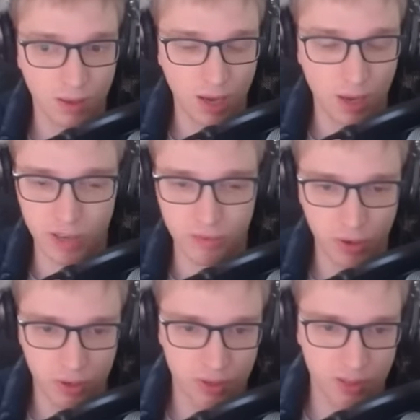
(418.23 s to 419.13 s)
I mean,
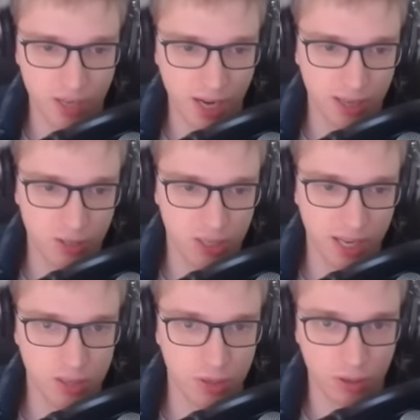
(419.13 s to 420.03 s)
folks, if the psychic just
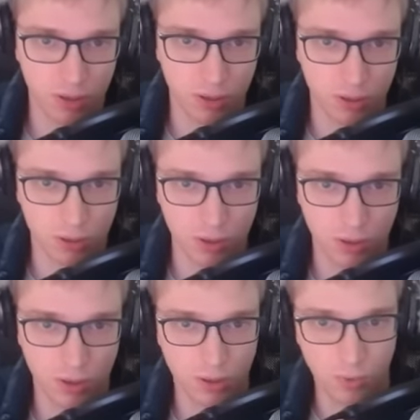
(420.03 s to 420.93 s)
gets you,
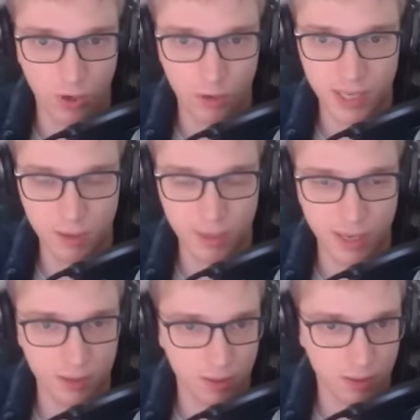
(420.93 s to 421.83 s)
what can be done about it?